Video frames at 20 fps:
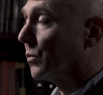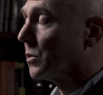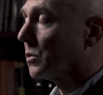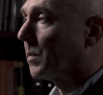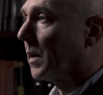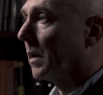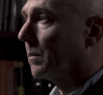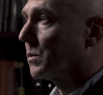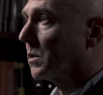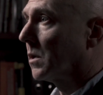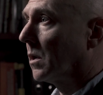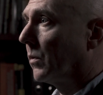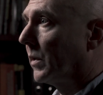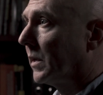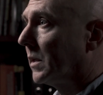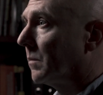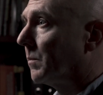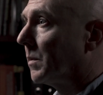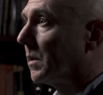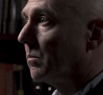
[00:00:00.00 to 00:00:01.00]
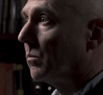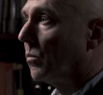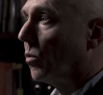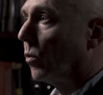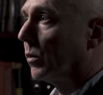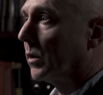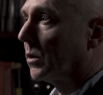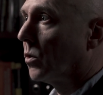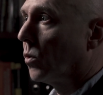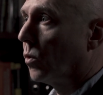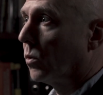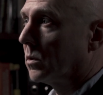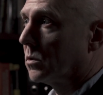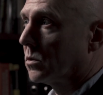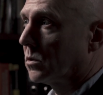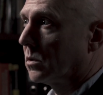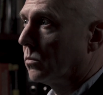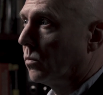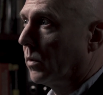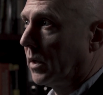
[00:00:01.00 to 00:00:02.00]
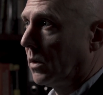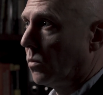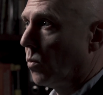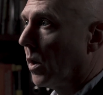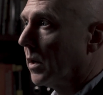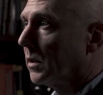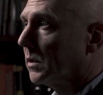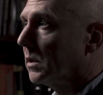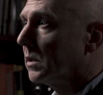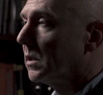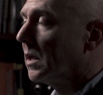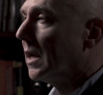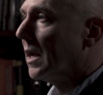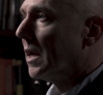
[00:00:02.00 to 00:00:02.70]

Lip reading: was perhaps going a bit more in accordance to what he wanted,